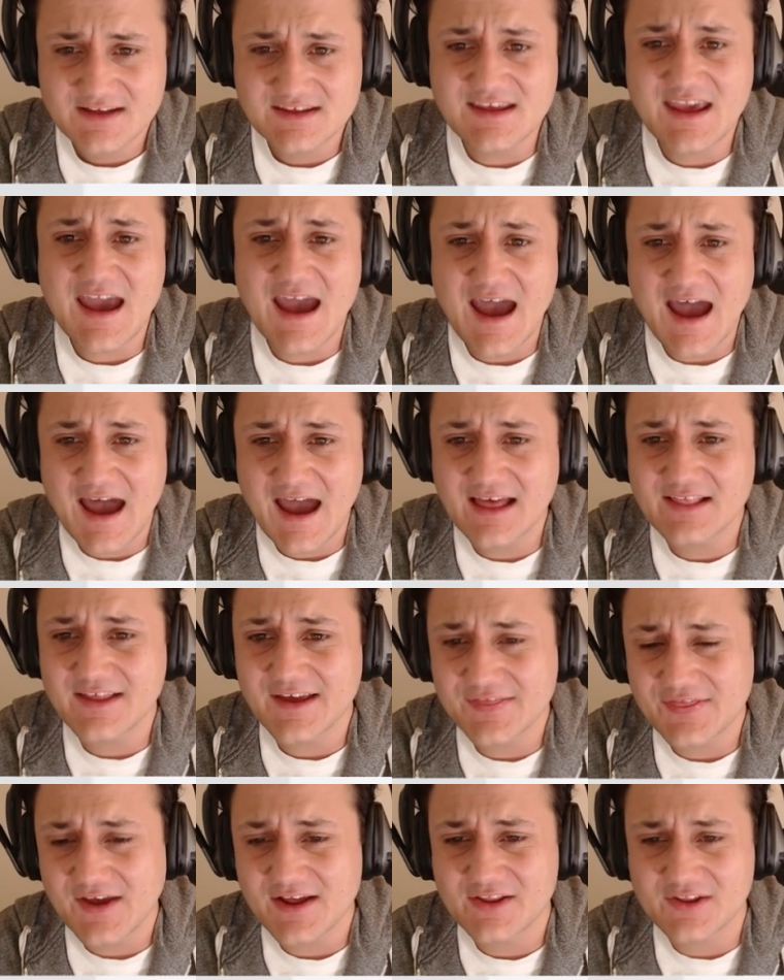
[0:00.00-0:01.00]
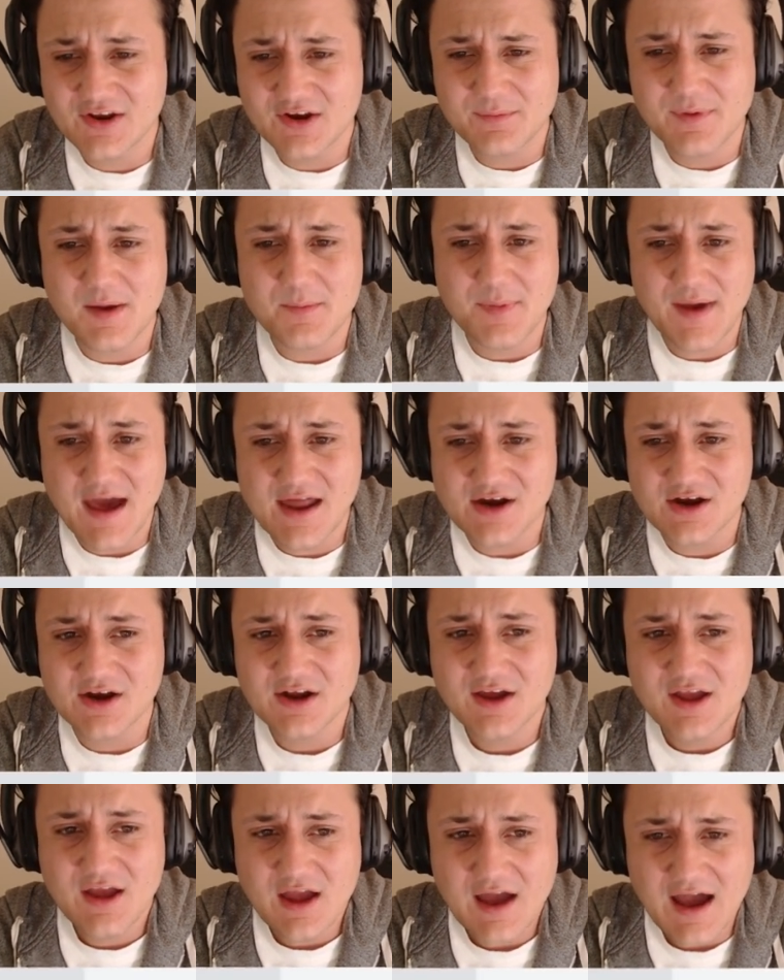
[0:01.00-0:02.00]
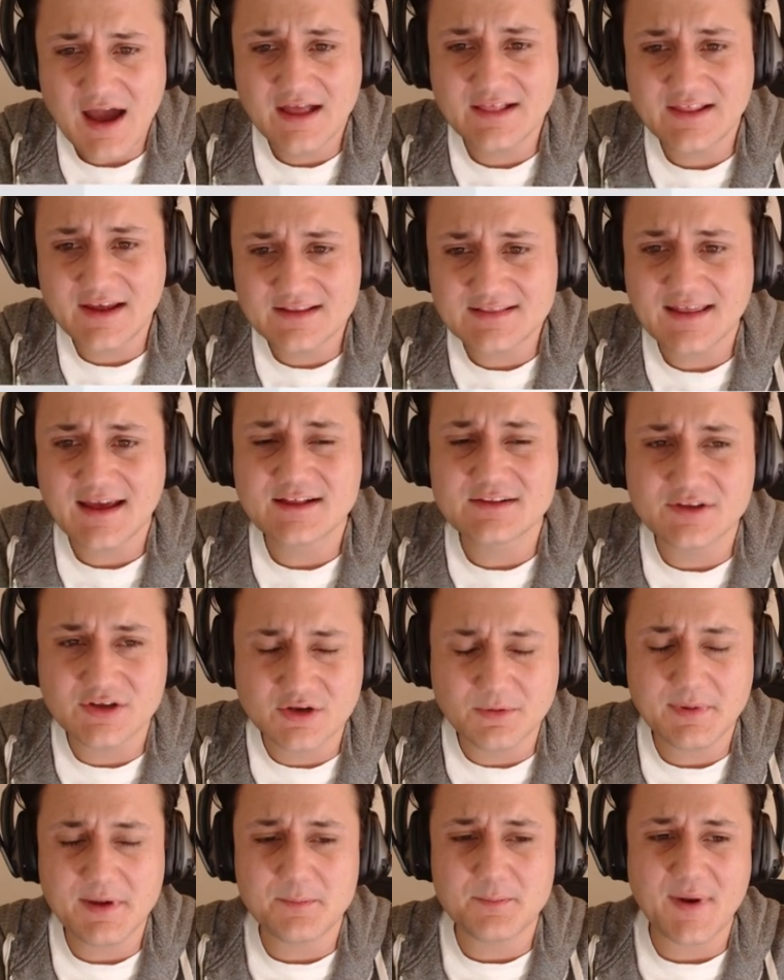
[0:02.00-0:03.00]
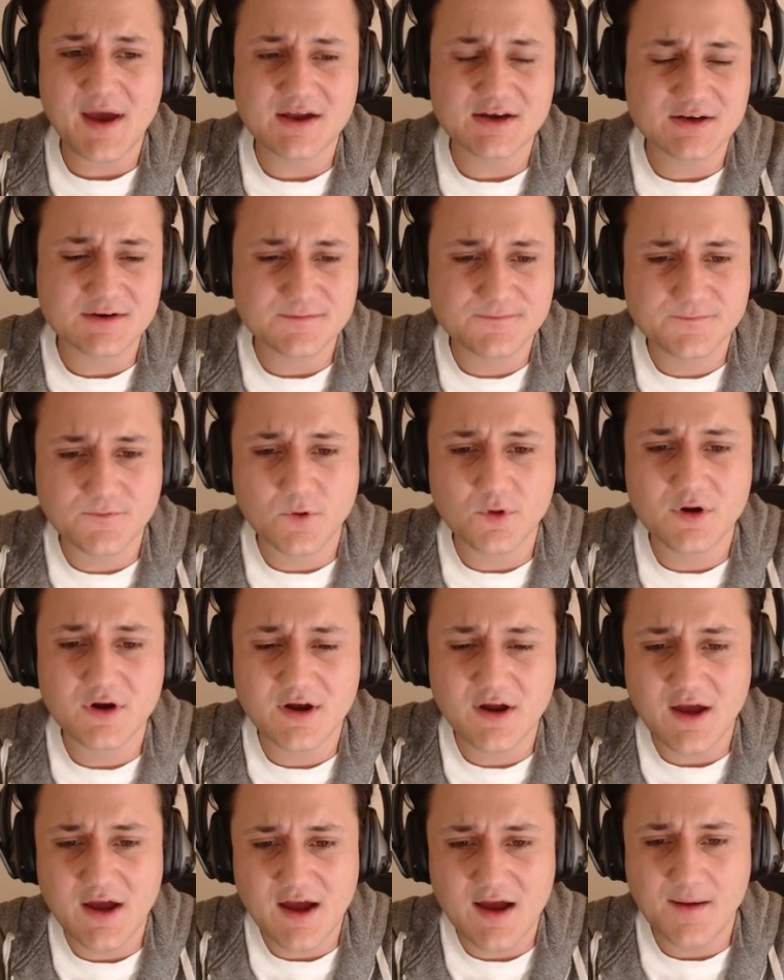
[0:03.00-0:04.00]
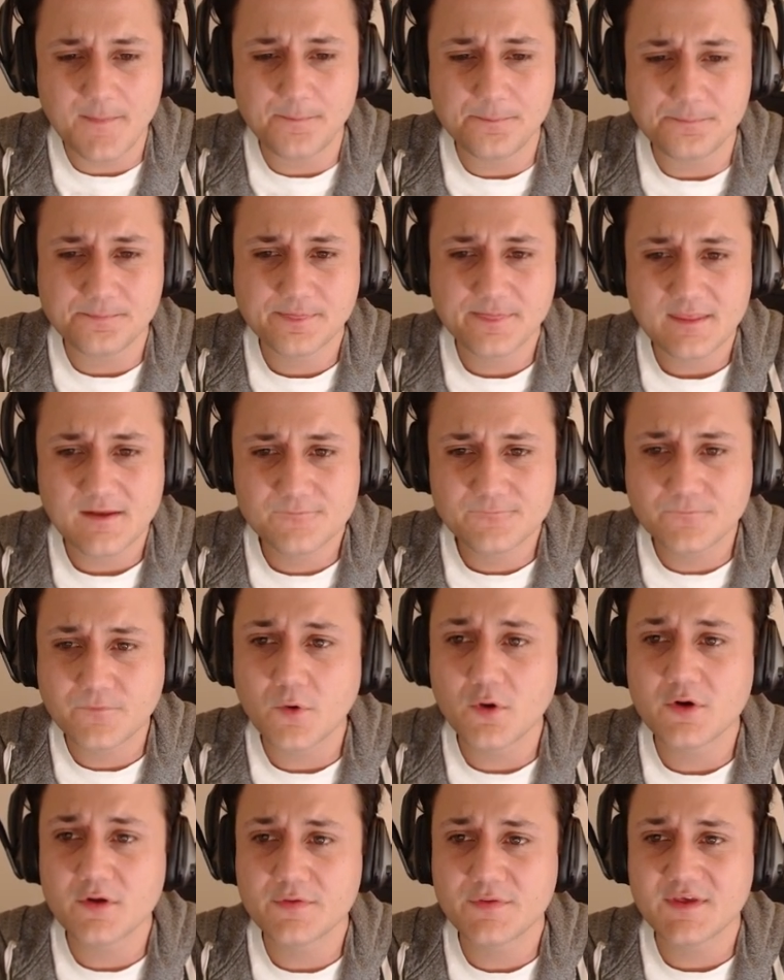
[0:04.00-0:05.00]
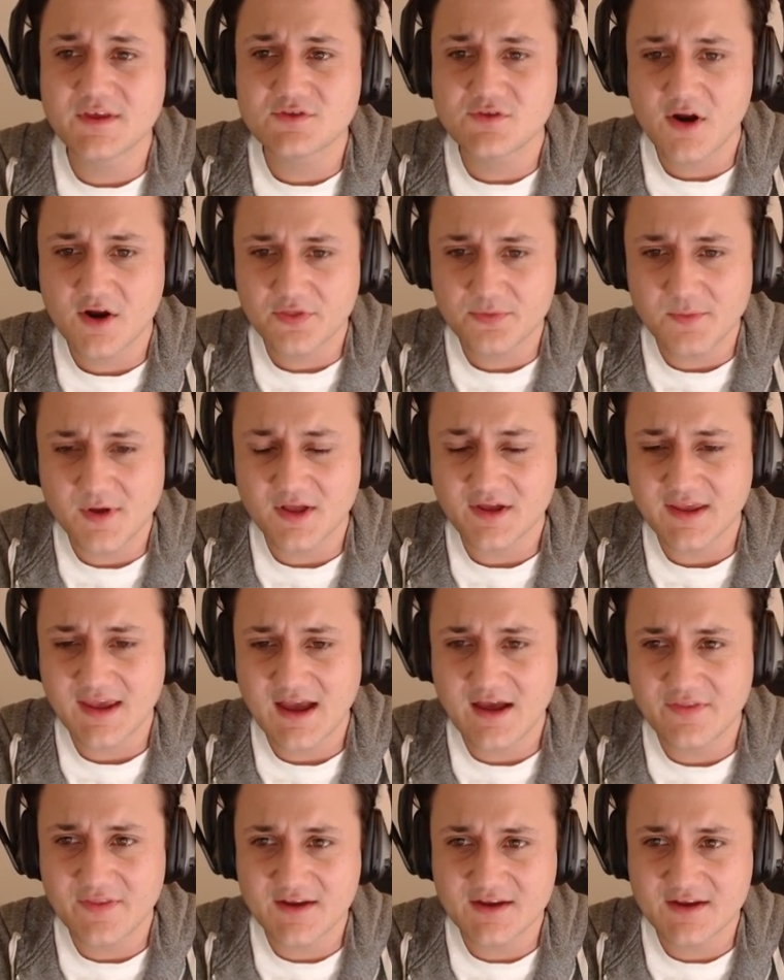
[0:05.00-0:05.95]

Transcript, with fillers: Yeah, I like that a little bit better. I like that a little bit better for um, for the Darth Maul account.